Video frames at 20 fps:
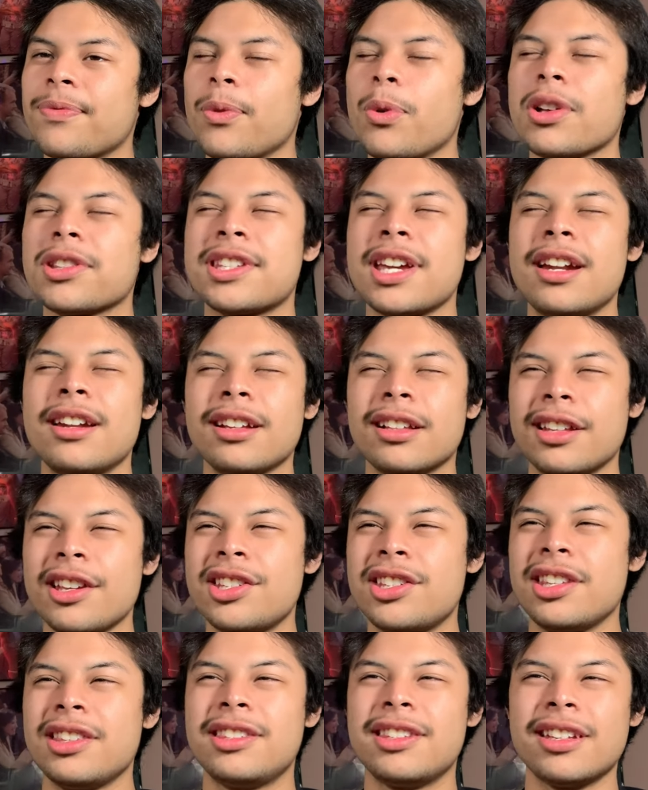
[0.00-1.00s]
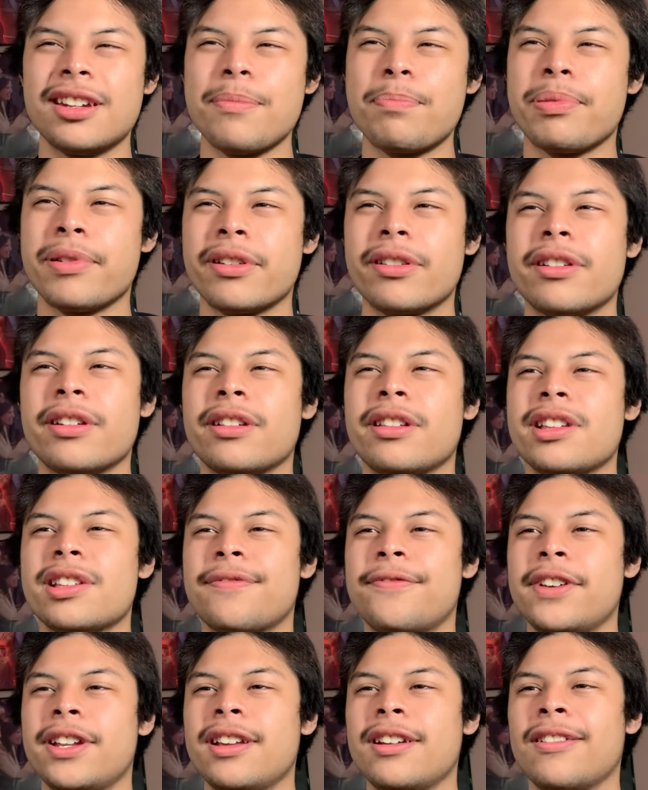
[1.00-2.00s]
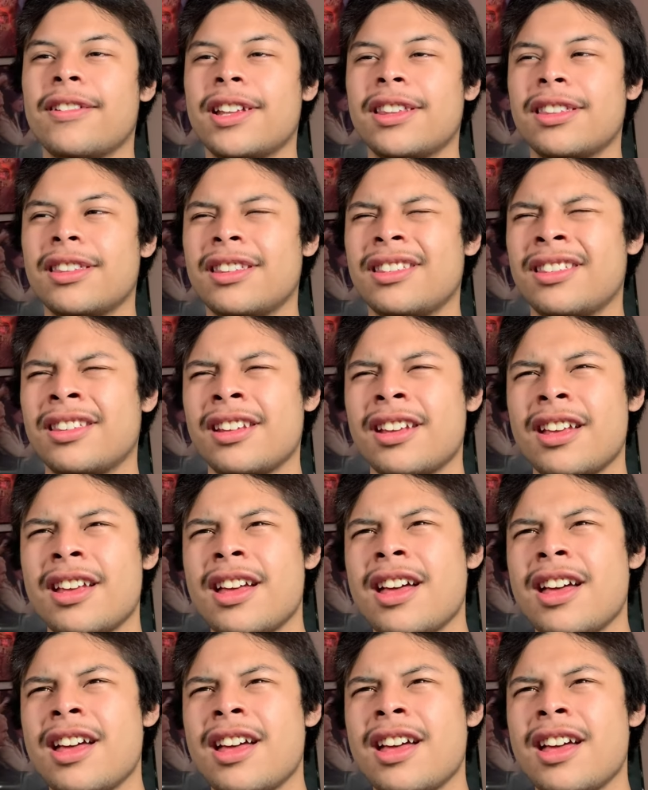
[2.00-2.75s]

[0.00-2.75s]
Well, technically, she did appear in his video, and